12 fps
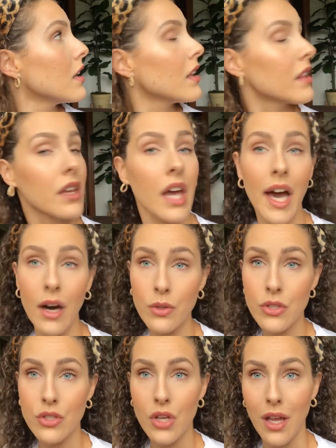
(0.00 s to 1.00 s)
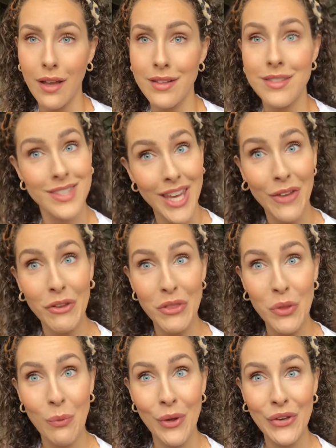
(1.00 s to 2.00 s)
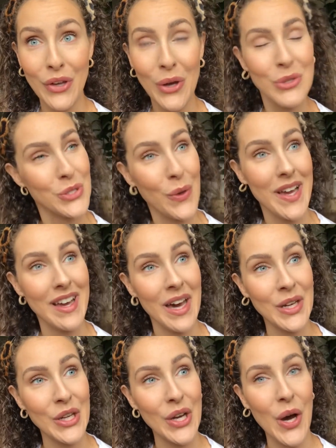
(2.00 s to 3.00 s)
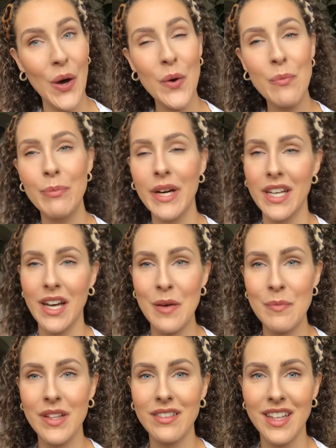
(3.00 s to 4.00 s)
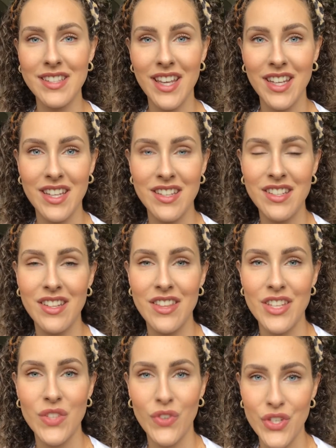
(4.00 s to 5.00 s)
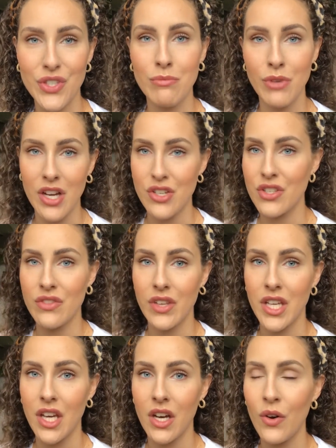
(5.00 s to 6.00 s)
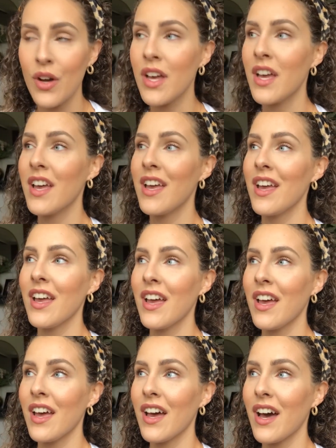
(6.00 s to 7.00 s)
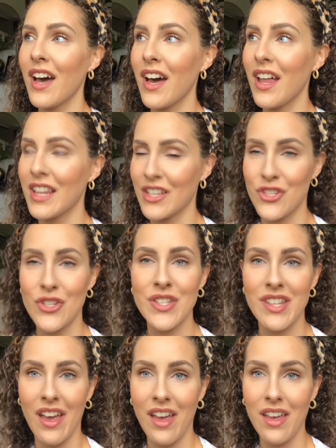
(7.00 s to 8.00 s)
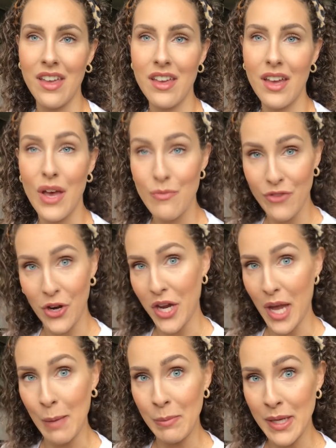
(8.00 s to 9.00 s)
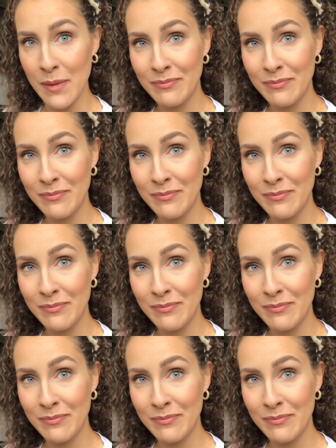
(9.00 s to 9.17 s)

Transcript: the couch and scaling the window, so I gotta go, but let's get into this first impressions video. Let's just say I'm very happy.